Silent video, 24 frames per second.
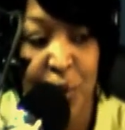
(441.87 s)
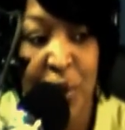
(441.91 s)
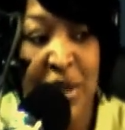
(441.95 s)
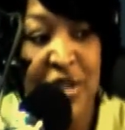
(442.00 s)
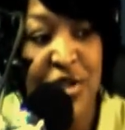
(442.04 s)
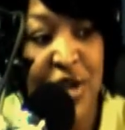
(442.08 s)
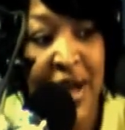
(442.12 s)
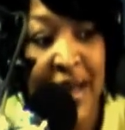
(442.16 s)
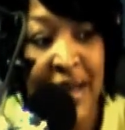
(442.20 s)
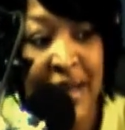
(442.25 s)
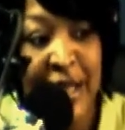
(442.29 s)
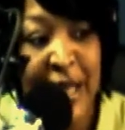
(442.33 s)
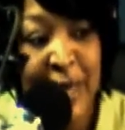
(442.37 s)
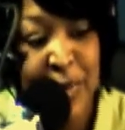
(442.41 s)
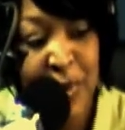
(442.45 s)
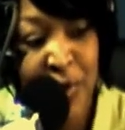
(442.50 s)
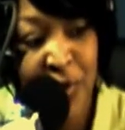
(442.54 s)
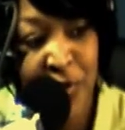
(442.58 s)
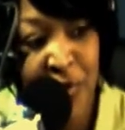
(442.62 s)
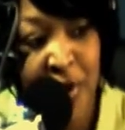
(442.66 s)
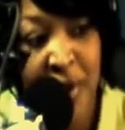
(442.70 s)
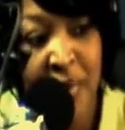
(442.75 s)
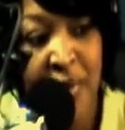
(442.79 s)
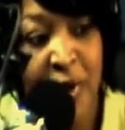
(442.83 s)
We try to keep
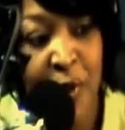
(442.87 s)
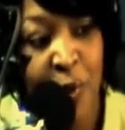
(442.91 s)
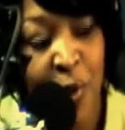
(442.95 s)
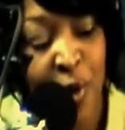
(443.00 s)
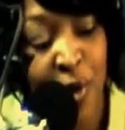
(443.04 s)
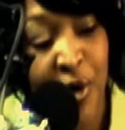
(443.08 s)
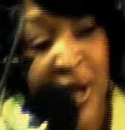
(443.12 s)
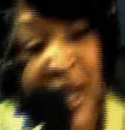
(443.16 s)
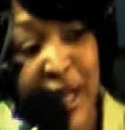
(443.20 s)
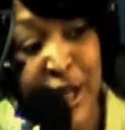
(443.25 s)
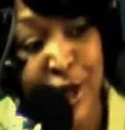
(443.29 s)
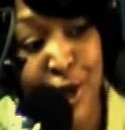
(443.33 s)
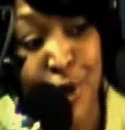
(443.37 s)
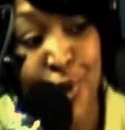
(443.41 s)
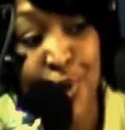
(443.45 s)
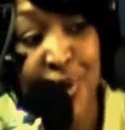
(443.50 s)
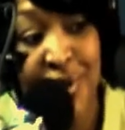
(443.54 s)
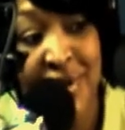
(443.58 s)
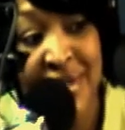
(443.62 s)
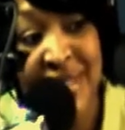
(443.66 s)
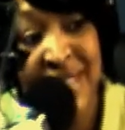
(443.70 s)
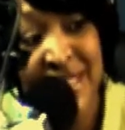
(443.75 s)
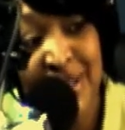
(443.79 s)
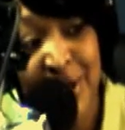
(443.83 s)
you from the world, and you
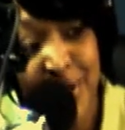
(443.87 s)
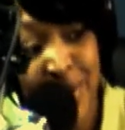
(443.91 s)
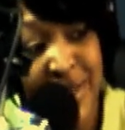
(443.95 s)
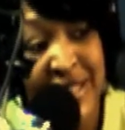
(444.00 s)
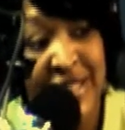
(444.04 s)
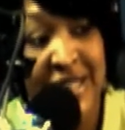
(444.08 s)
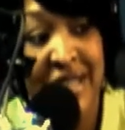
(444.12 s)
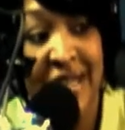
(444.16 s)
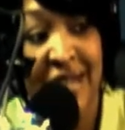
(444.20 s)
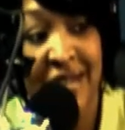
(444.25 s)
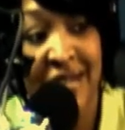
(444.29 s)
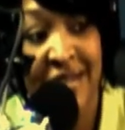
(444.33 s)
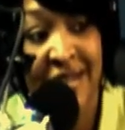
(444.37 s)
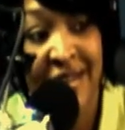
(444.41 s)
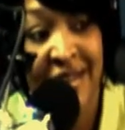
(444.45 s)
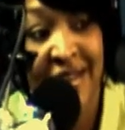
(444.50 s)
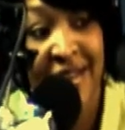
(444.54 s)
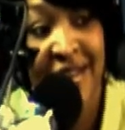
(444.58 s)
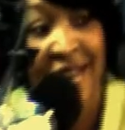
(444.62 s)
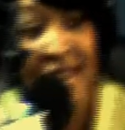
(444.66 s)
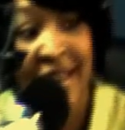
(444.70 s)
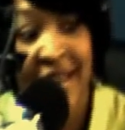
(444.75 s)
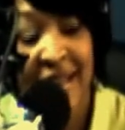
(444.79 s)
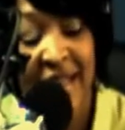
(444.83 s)
were searching
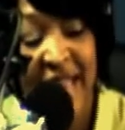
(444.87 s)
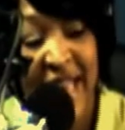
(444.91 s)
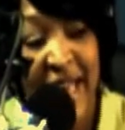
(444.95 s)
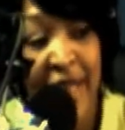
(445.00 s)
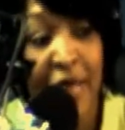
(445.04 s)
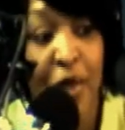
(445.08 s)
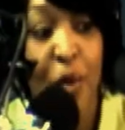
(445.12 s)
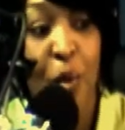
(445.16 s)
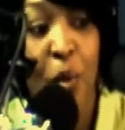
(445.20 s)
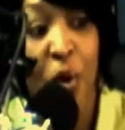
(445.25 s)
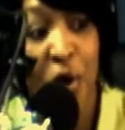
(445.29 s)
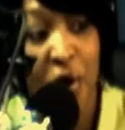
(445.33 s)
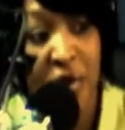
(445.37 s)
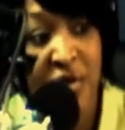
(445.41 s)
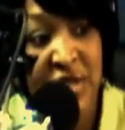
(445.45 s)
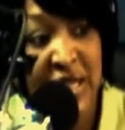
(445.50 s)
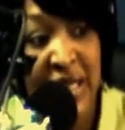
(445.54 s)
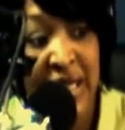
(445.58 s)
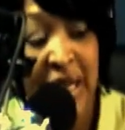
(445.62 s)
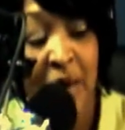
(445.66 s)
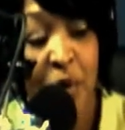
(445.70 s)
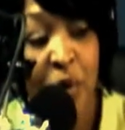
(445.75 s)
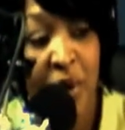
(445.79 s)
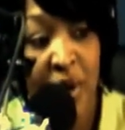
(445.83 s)
in the world
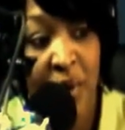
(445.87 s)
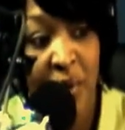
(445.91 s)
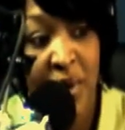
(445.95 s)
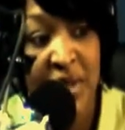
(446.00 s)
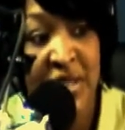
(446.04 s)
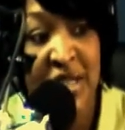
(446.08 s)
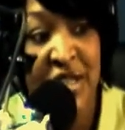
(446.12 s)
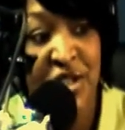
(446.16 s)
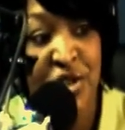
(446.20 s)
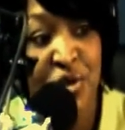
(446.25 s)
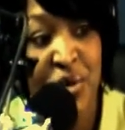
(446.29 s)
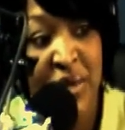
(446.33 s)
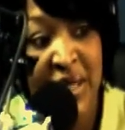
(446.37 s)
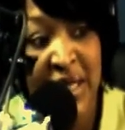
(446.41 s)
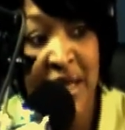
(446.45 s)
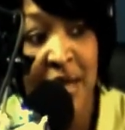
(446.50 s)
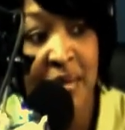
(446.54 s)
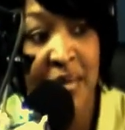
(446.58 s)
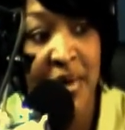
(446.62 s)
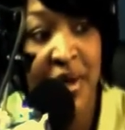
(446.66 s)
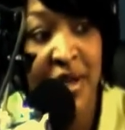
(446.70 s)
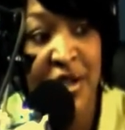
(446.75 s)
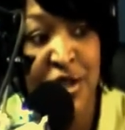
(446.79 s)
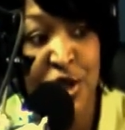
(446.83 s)
to get what it was that you
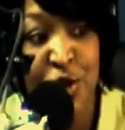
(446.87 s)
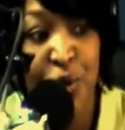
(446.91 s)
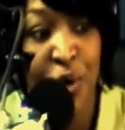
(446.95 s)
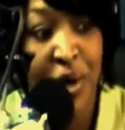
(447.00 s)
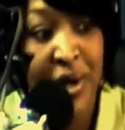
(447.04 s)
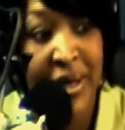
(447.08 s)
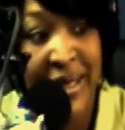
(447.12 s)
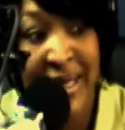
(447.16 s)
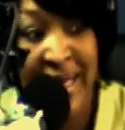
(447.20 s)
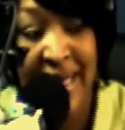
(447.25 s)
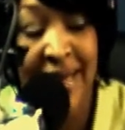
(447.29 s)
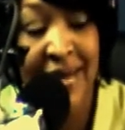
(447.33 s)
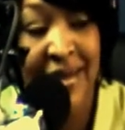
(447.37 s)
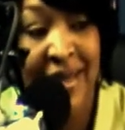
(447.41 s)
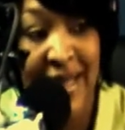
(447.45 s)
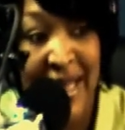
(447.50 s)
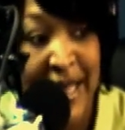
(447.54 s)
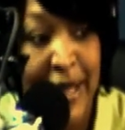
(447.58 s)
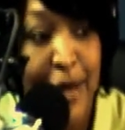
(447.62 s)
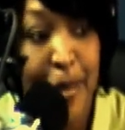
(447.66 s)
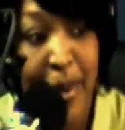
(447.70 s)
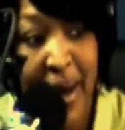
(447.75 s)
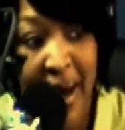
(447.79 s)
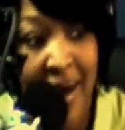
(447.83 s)
needed, because you weren't getting
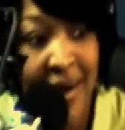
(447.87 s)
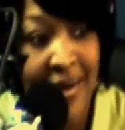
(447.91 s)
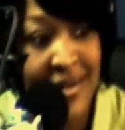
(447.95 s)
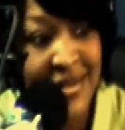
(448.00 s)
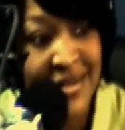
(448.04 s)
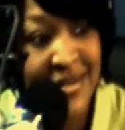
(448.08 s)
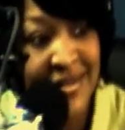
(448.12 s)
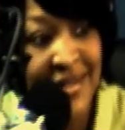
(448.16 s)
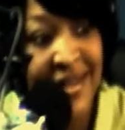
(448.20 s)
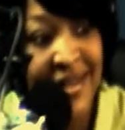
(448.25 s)
it in the box.